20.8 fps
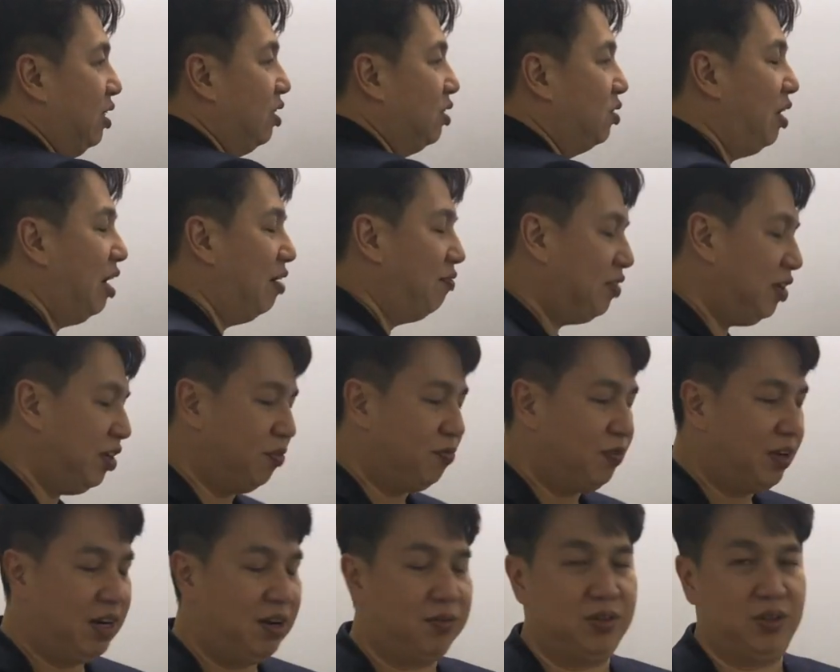So after you
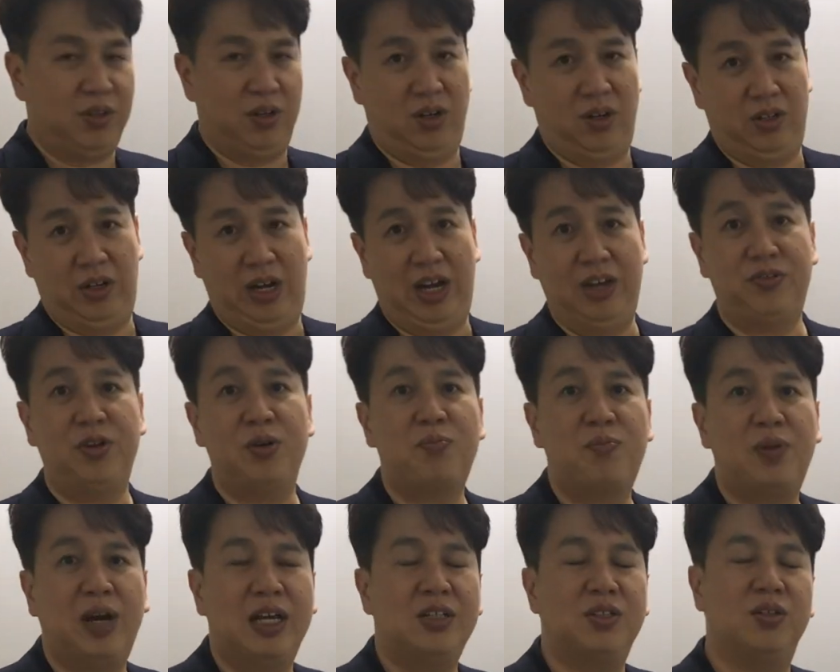find out your entry
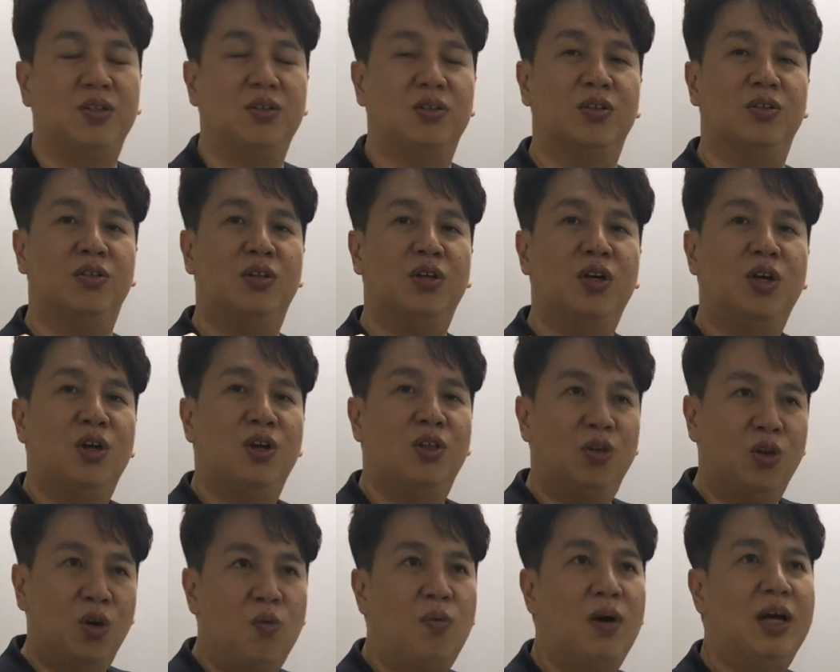price, you want to
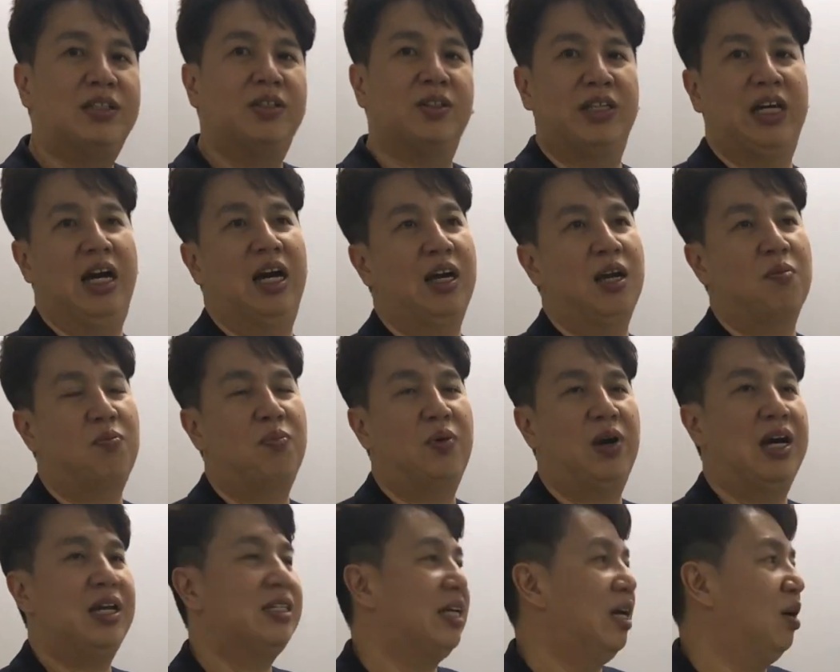know what is your target
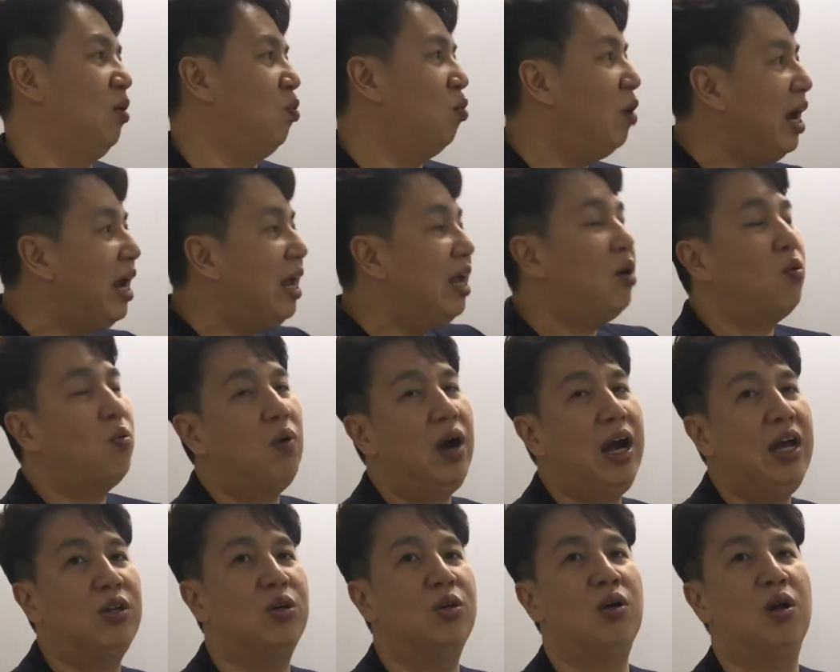price and
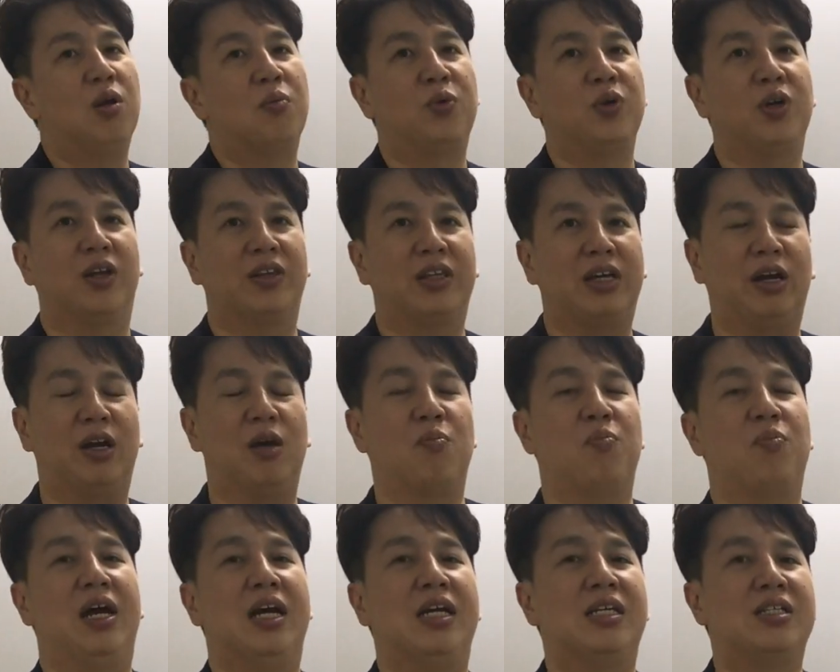why do you want to put your target
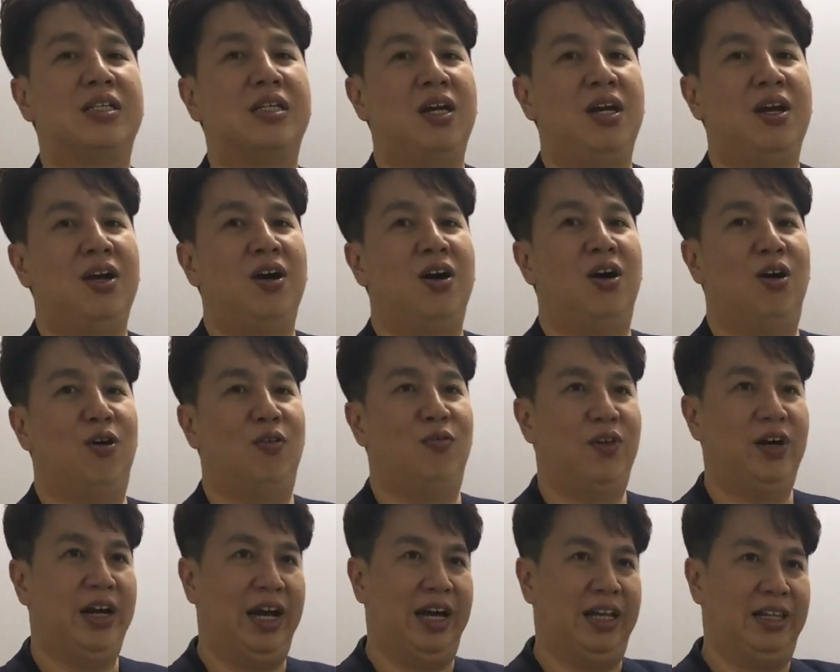price
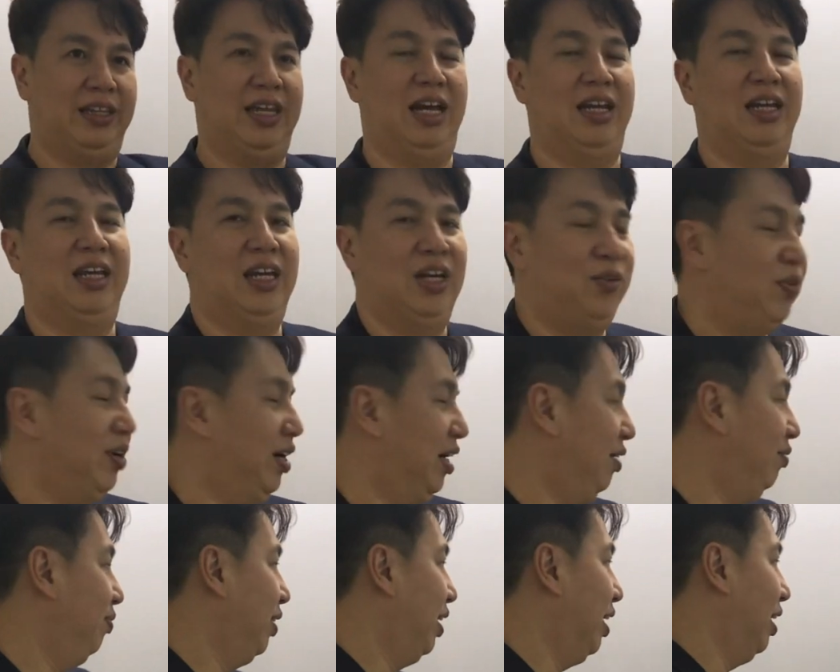over at that
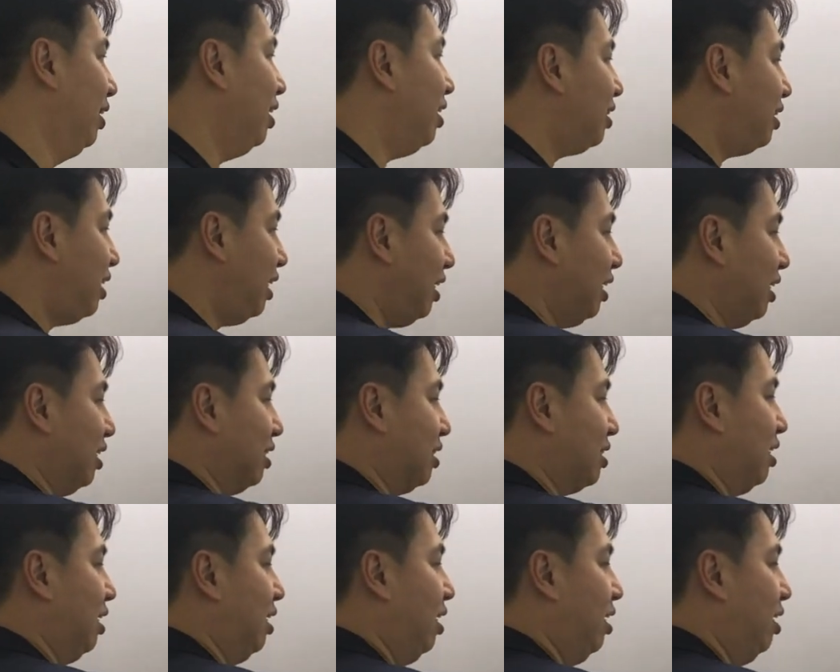area. Okay, third thing
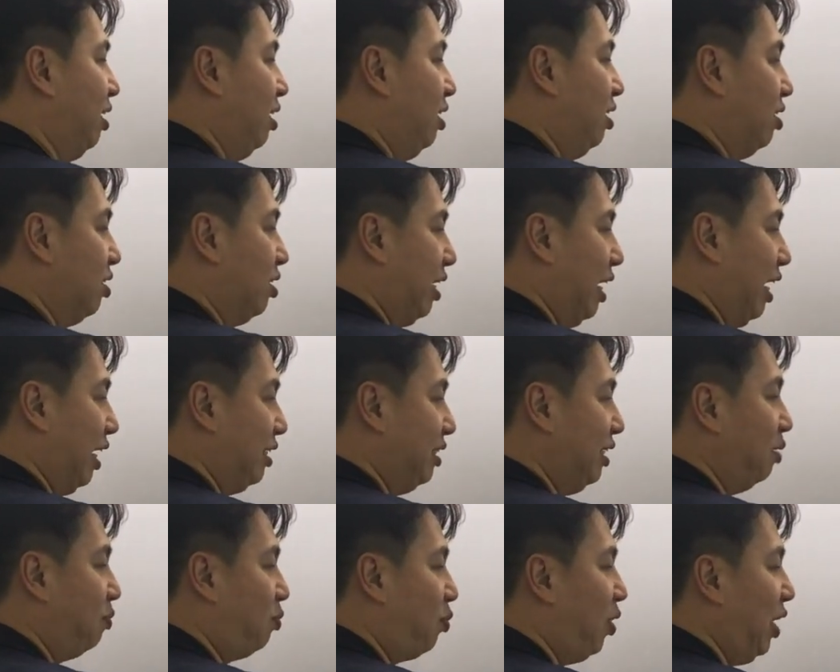is
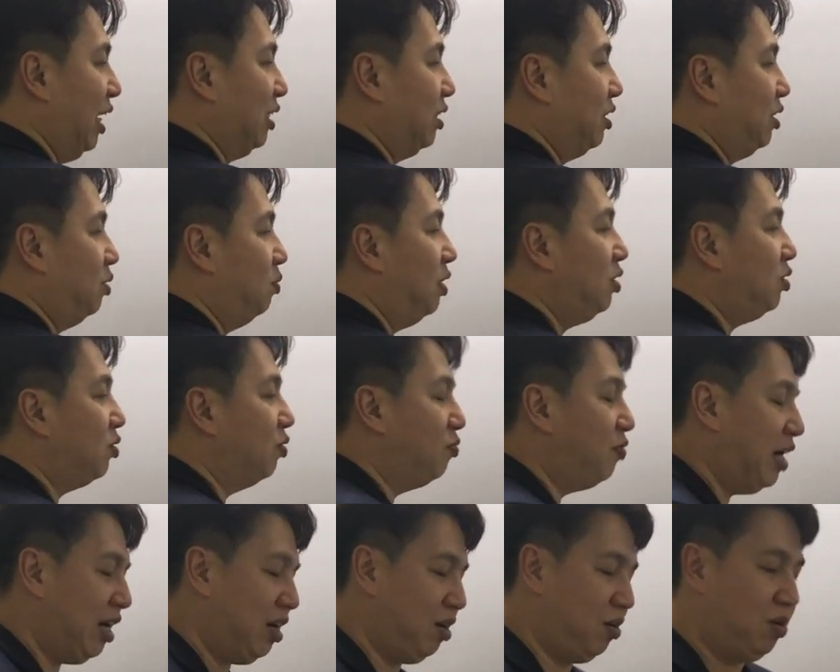exit price. You want to
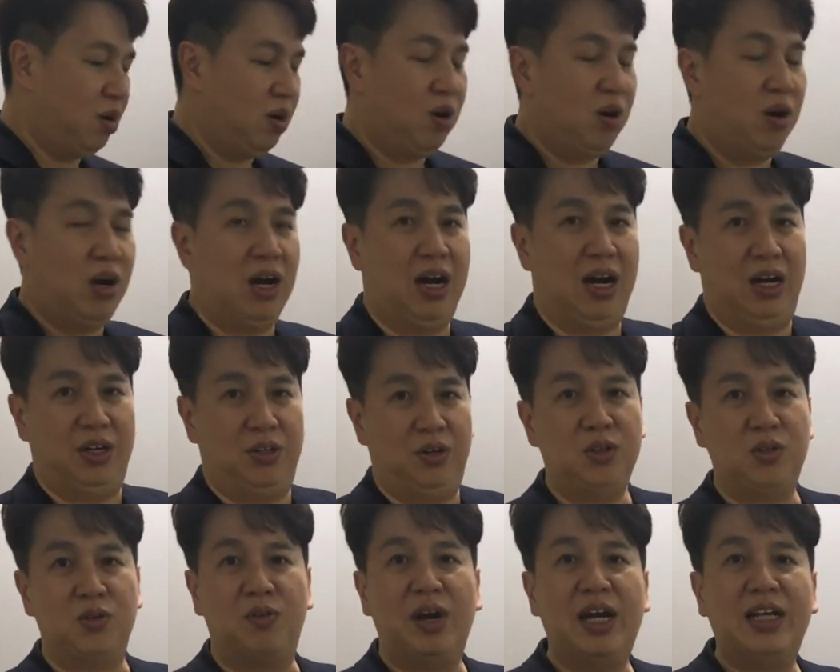find out, you
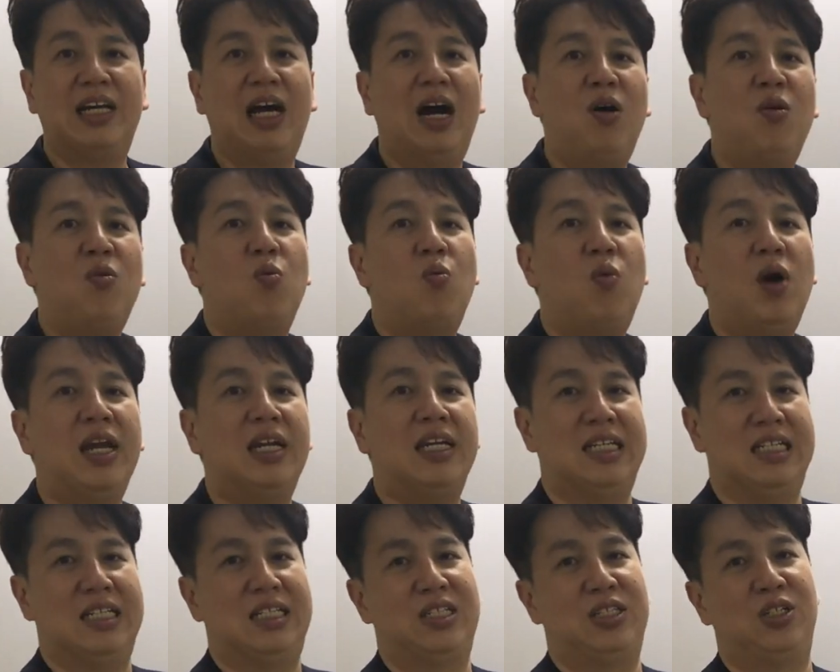want to write down what
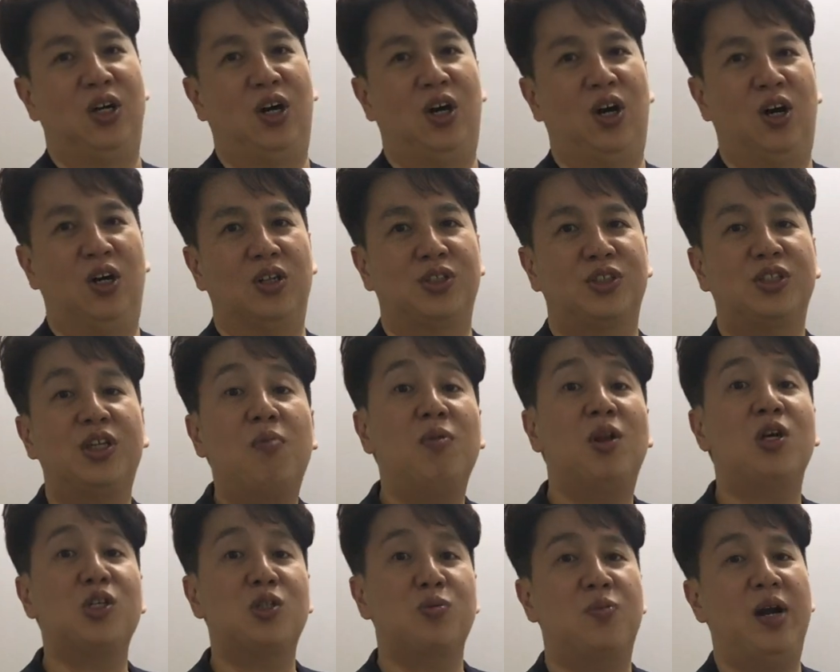is your stop
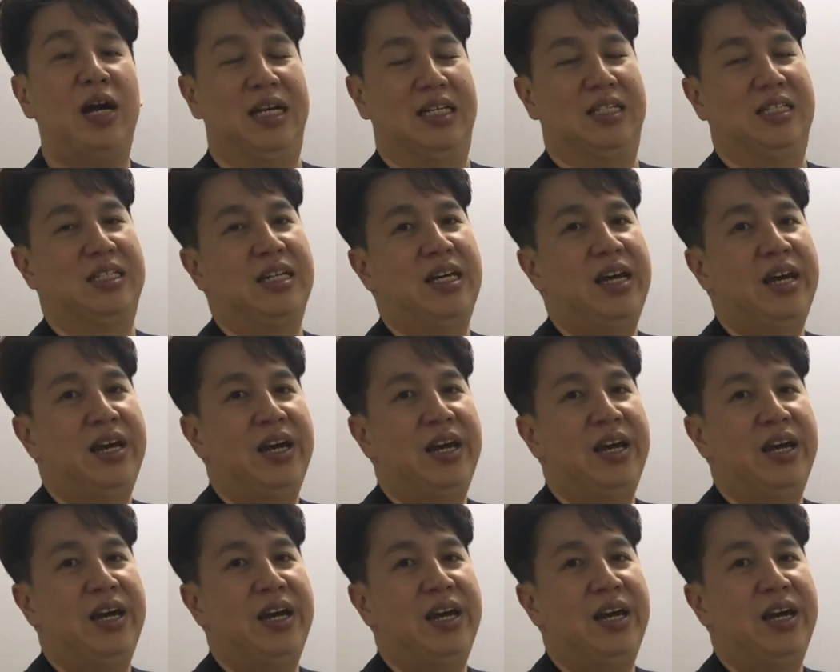loss price.